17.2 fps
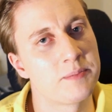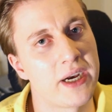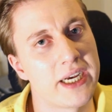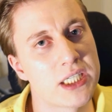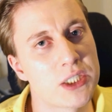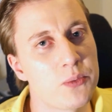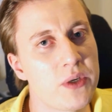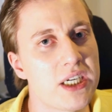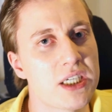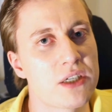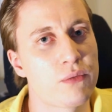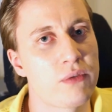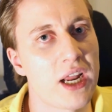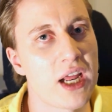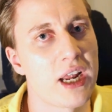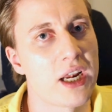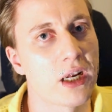that
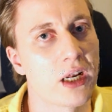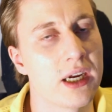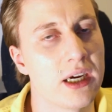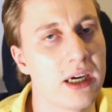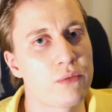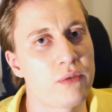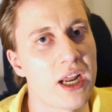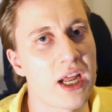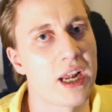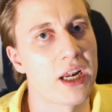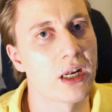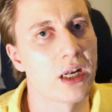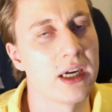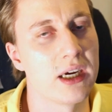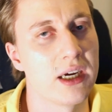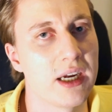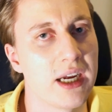my Swedish
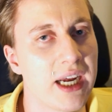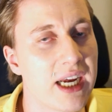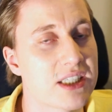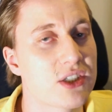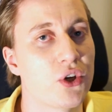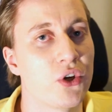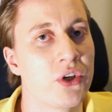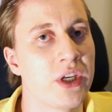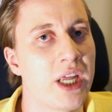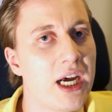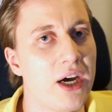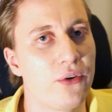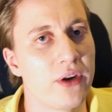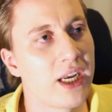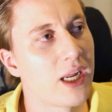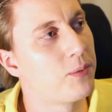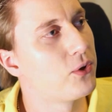flag has gone
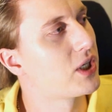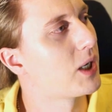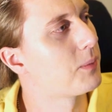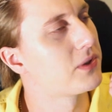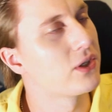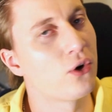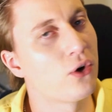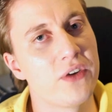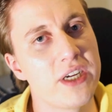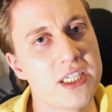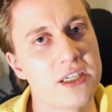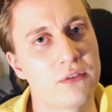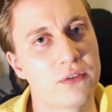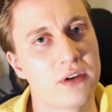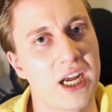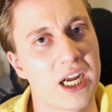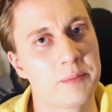down and I put up the Norwegian
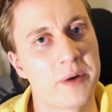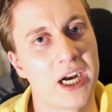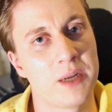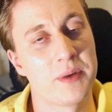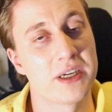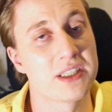flag behind me.